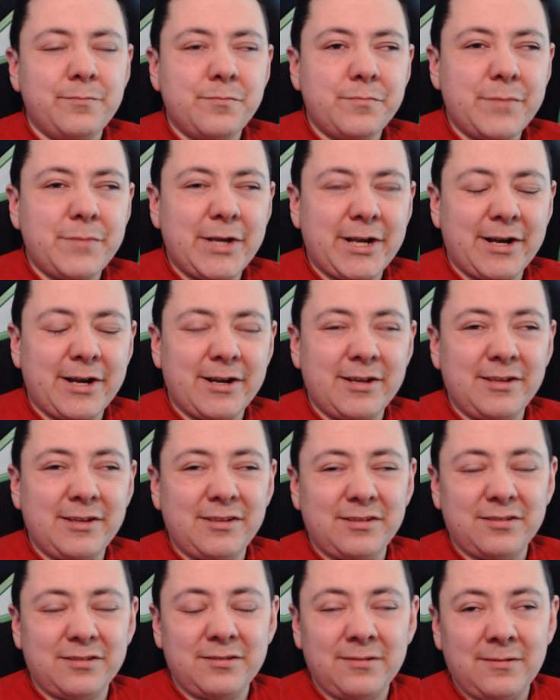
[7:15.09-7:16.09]

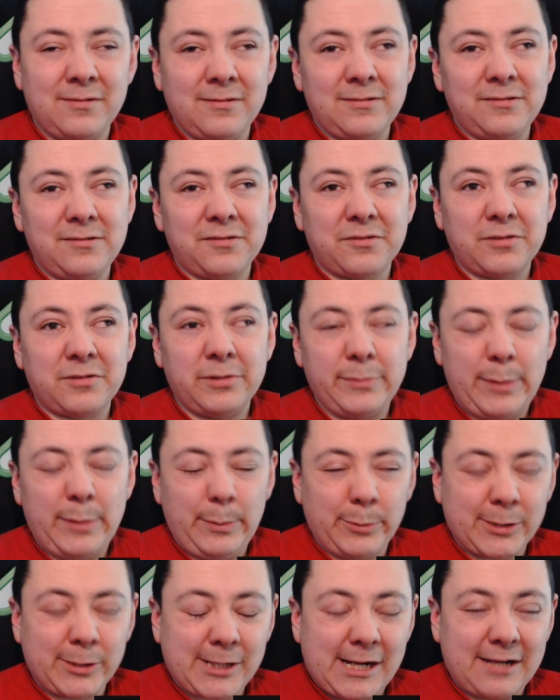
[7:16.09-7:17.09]
Because
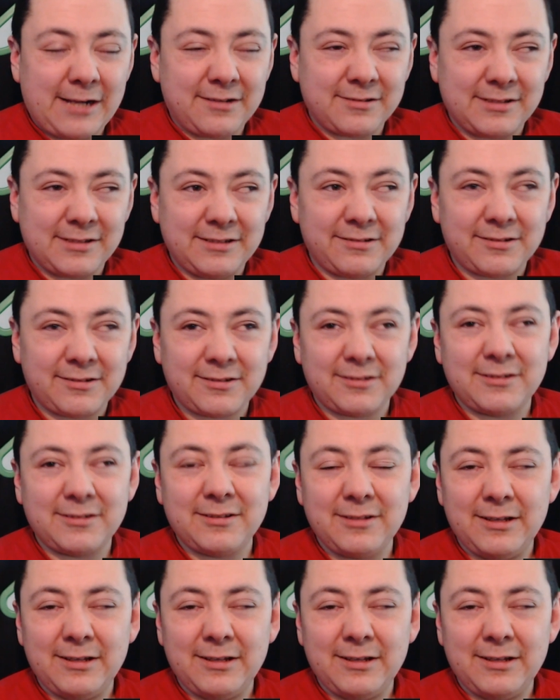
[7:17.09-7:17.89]
remember, guys, this